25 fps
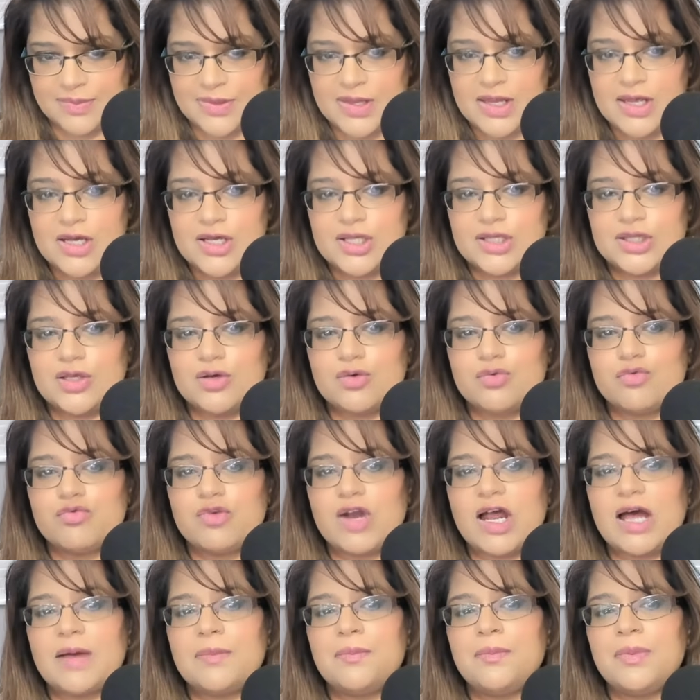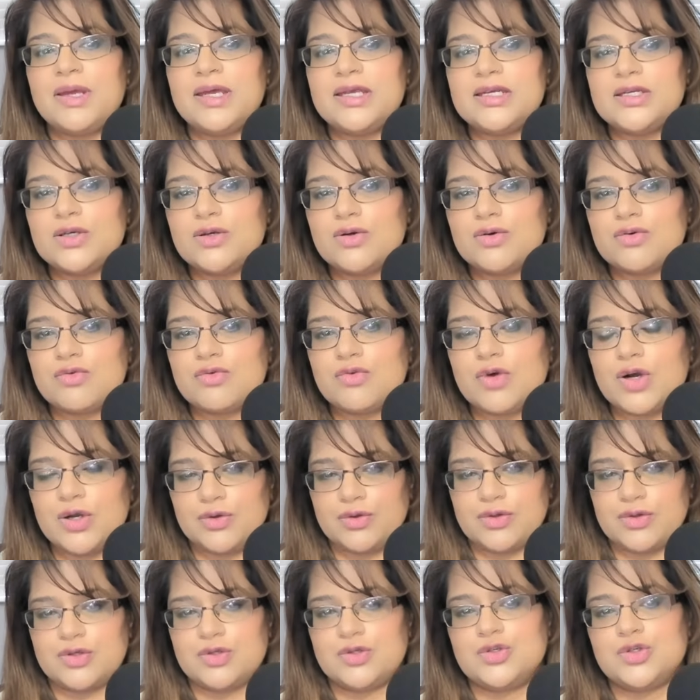The rapid growth drew